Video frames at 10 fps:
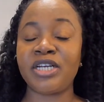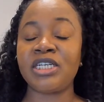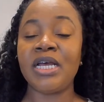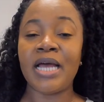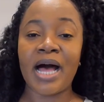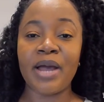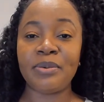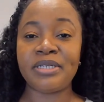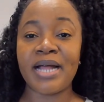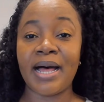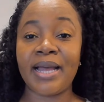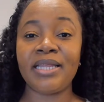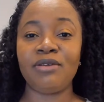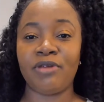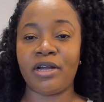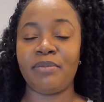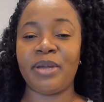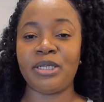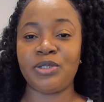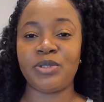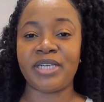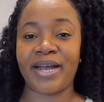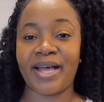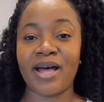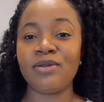I would highly recommend you check out.